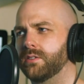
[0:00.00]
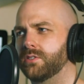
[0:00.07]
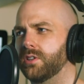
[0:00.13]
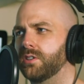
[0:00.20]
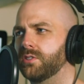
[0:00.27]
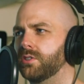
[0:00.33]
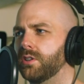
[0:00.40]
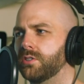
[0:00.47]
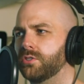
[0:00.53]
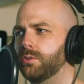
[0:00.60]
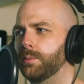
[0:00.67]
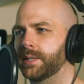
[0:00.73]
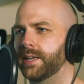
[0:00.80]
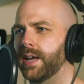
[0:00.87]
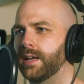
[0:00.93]
I saw
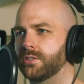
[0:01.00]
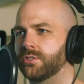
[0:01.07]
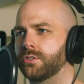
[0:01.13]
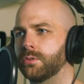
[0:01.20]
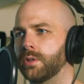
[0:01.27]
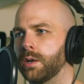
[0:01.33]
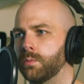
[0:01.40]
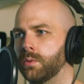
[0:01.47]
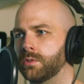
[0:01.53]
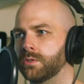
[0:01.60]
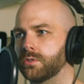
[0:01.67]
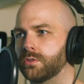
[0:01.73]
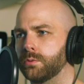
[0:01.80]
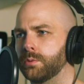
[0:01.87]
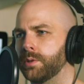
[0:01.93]
my cats do that
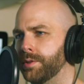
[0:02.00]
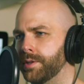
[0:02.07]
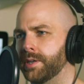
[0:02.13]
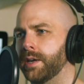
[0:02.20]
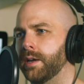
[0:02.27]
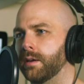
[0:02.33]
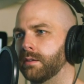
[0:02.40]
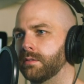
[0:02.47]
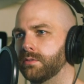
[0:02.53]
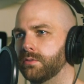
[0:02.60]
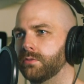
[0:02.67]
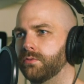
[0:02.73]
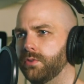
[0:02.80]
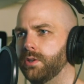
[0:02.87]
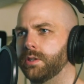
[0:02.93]
once to another cat.
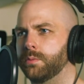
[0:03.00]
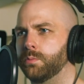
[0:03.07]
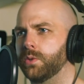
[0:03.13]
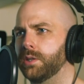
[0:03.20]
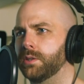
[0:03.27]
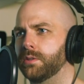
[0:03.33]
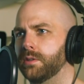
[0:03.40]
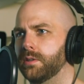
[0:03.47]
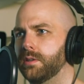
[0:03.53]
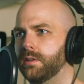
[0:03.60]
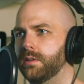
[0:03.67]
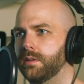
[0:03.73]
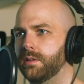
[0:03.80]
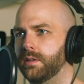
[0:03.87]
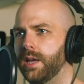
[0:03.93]
It's fucking weird.
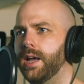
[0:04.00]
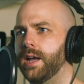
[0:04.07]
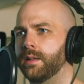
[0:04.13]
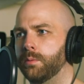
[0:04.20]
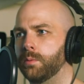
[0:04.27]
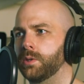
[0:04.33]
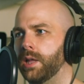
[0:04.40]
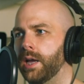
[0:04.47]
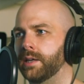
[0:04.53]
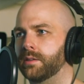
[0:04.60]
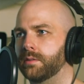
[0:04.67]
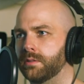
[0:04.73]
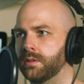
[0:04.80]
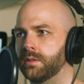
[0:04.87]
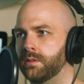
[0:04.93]
Yeah, well,
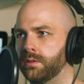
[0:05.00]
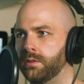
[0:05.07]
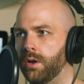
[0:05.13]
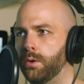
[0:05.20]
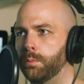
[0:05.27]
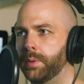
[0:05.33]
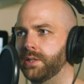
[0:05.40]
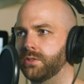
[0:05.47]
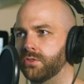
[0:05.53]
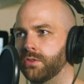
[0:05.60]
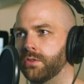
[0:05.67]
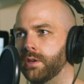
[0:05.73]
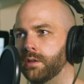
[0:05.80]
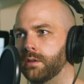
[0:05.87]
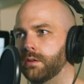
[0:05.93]
like the whole pincer
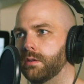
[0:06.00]
thing.